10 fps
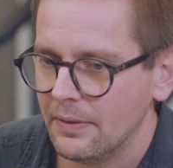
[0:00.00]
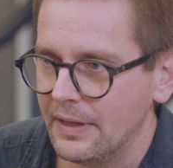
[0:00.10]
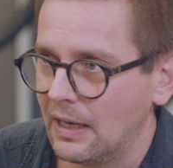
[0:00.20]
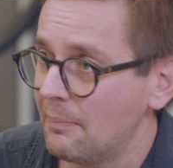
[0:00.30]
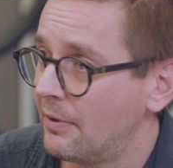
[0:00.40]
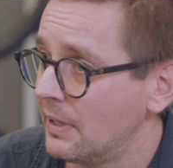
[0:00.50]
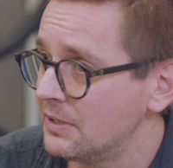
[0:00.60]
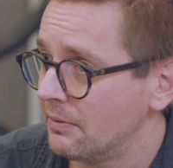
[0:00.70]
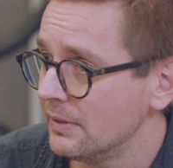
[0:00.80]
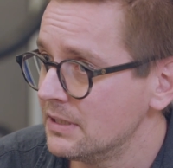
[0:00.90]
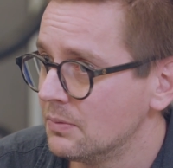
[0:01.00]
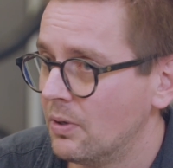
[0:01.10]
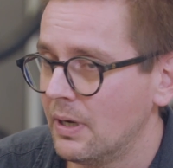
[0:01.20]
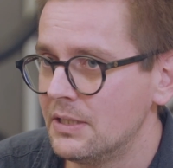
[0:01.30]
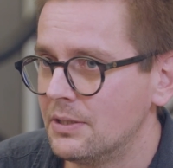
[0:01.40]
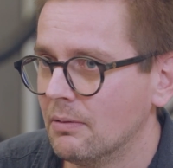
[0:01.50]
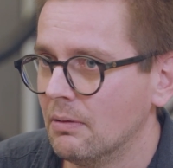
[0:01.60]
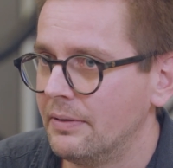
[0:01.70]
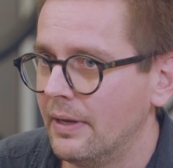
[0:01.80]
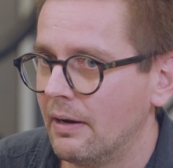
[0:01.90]
the laboratories what I
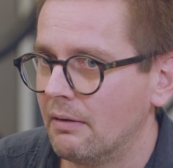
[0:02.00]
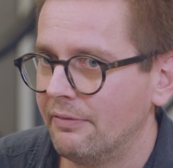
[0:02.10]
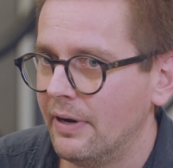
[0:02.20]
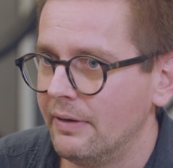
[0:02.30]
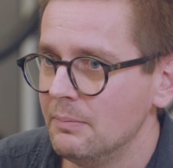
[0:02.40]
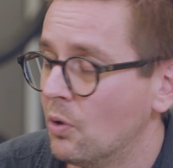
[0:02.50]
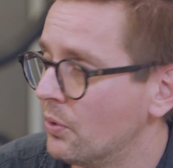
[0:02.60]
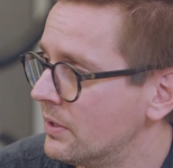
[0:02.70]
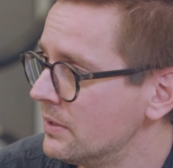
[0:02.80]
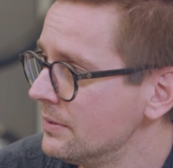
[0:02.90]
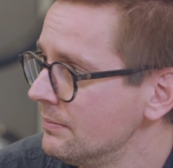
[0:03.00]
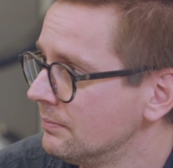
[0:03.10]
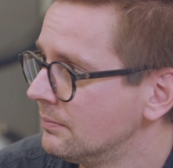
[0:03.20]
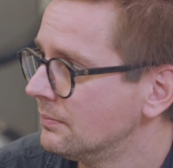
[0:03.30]
told, they are very modern,